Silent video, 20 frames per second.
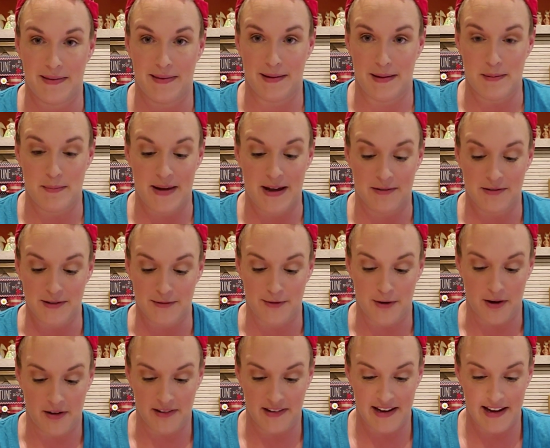the amount of
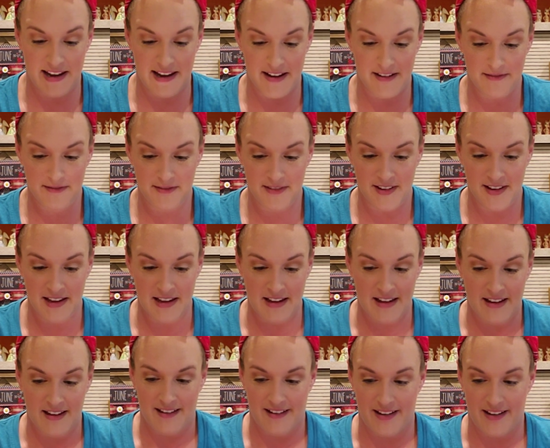haul I
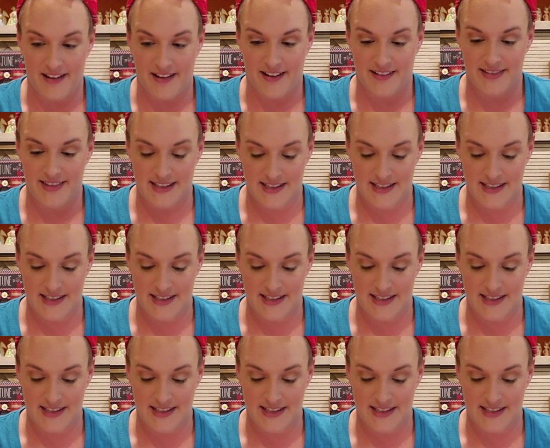have.